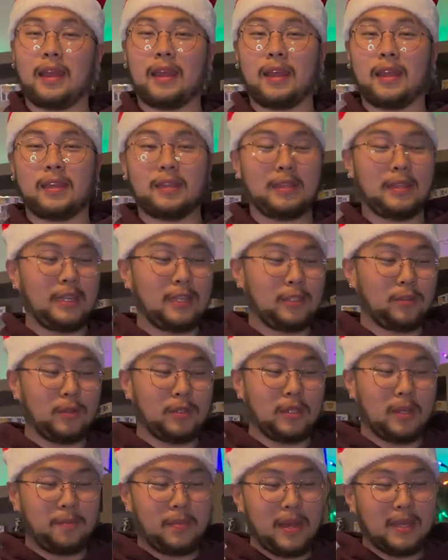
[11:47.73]
And this was
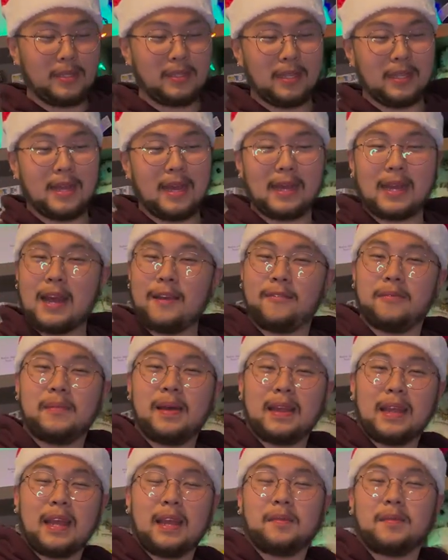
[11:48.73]
the best thing I got from
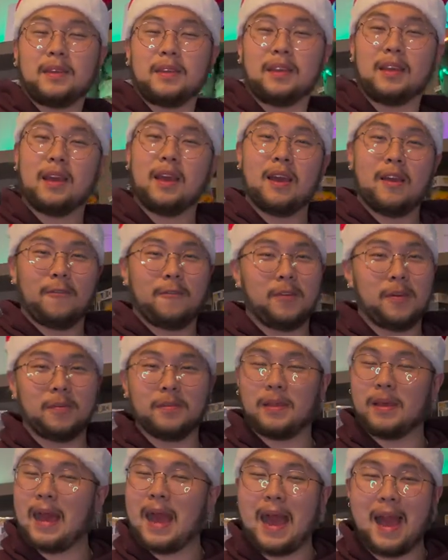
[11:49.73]
Miami, from
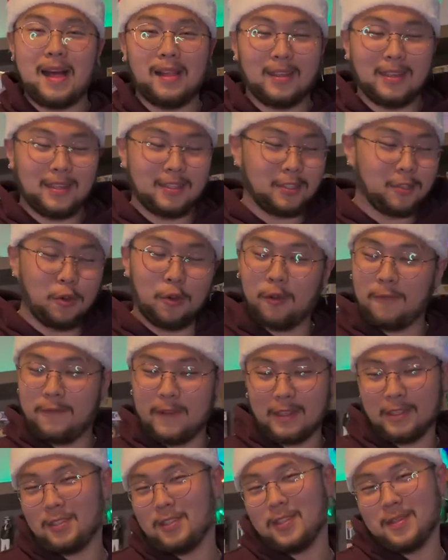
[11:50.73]
the islands. No
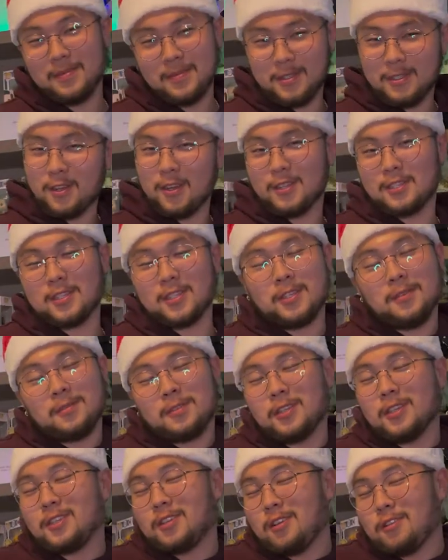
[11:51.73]
offense to them shirts, because those
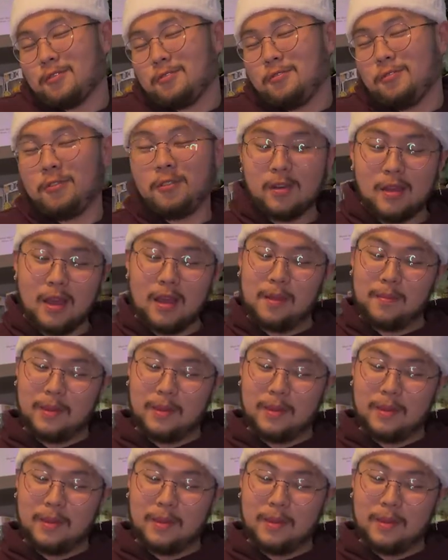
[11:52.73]
shirts are cool.